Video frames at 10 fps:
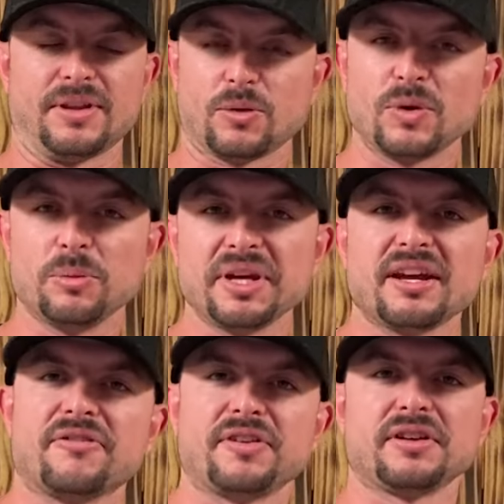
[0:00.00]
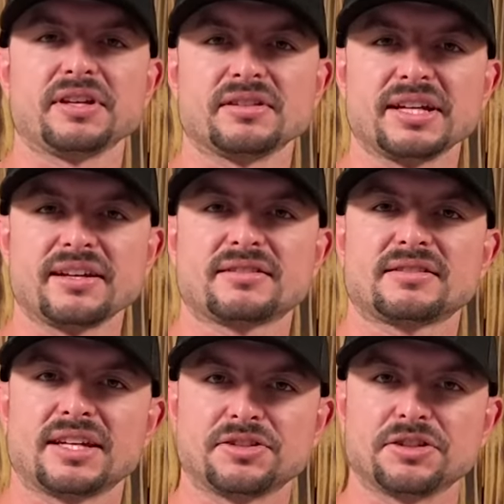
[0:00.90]
will be affiliate links
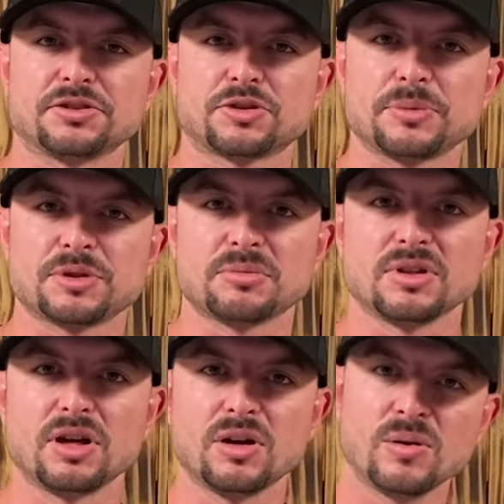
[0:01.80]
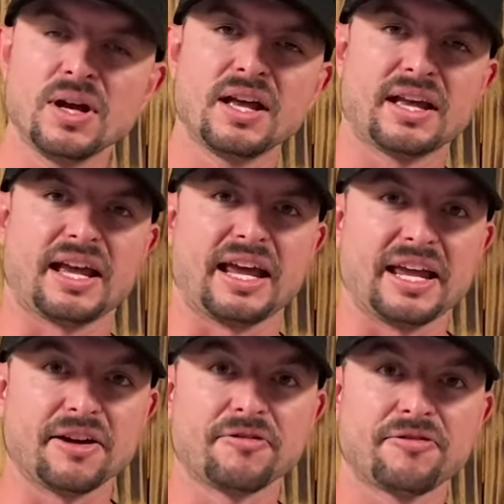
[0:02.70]
in the description below
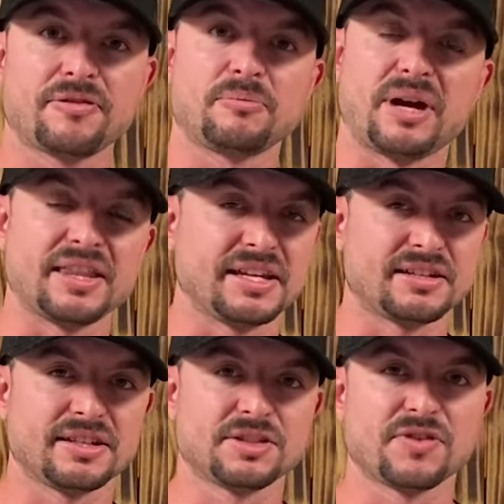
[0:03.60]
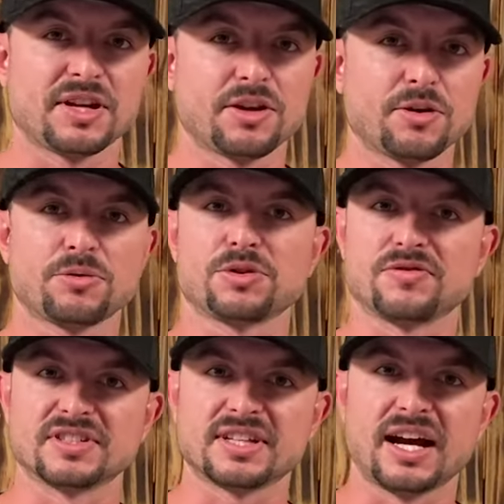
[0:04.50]
if by the end of this video you've
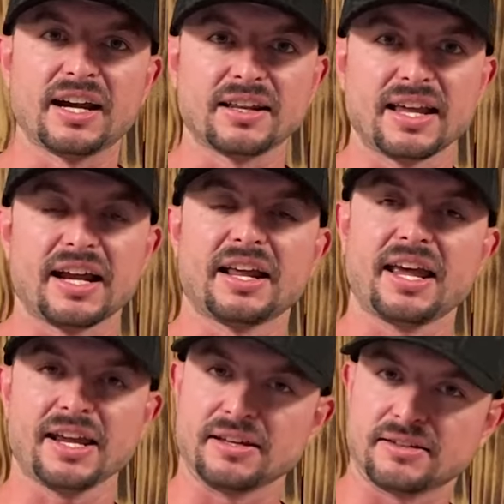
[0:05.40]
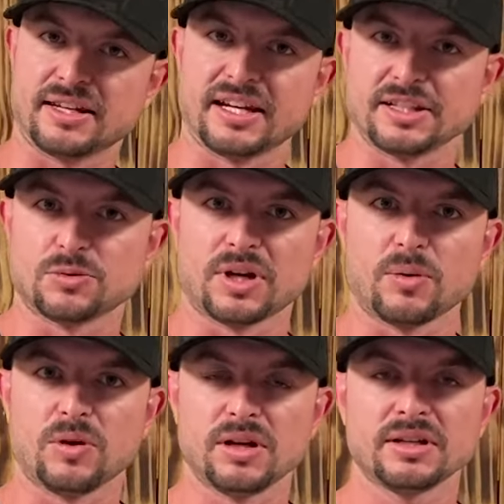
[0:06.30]
decided that, hey, it is what I
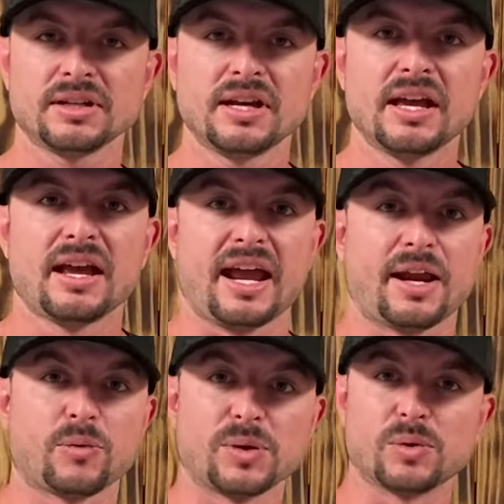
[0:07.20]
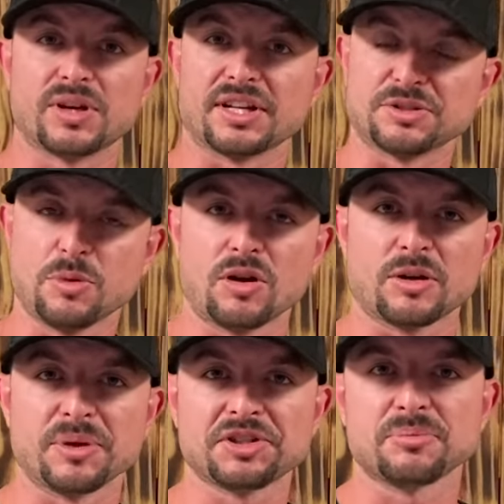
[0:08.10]
want, and we will get a small
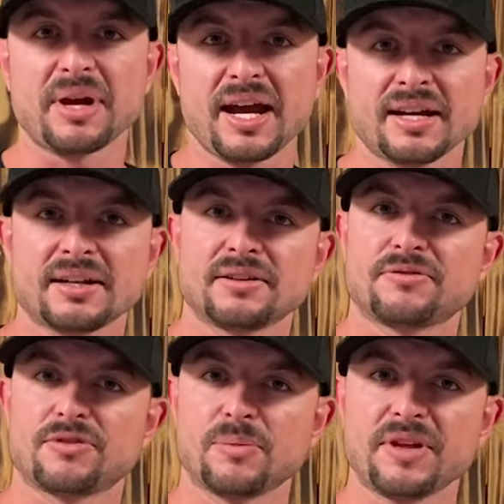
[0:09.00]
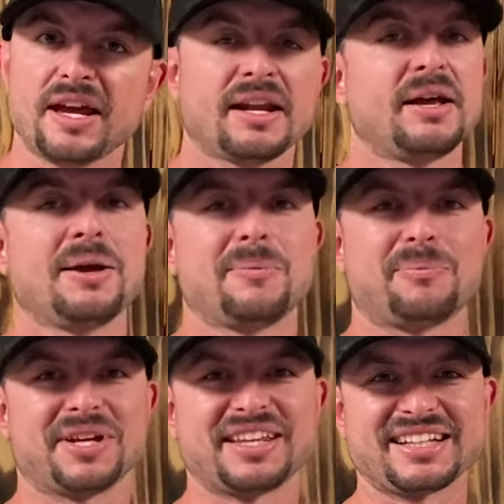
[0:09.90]
commission back from that,
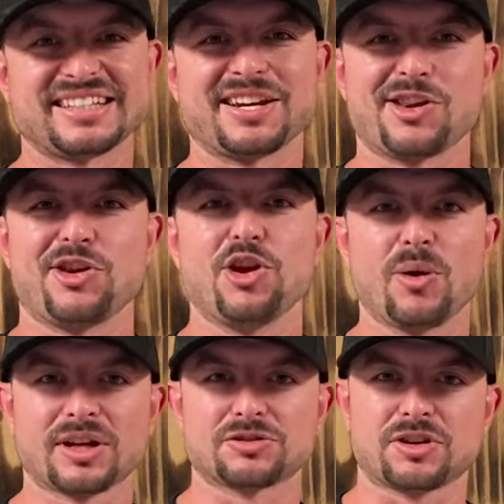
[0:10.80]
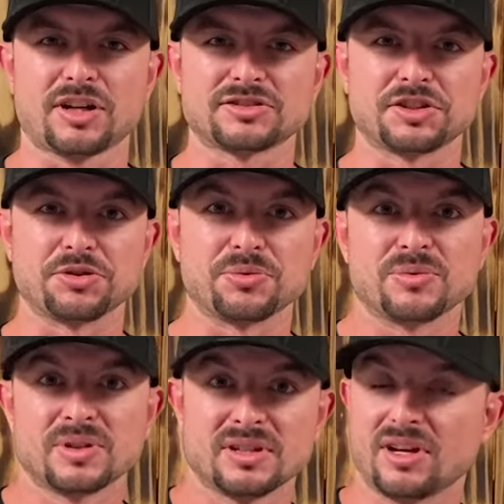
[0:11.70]
but that's at no extra cost to you.
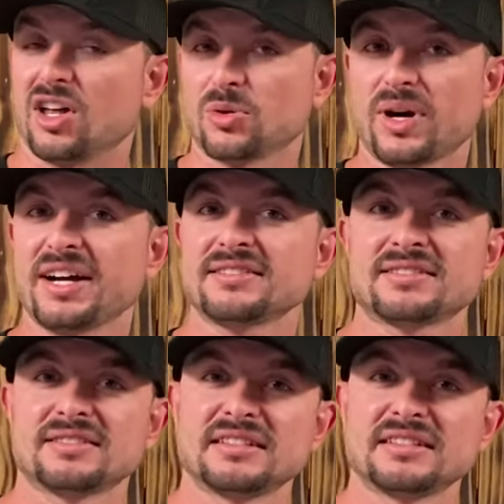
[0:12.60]
Otherwise,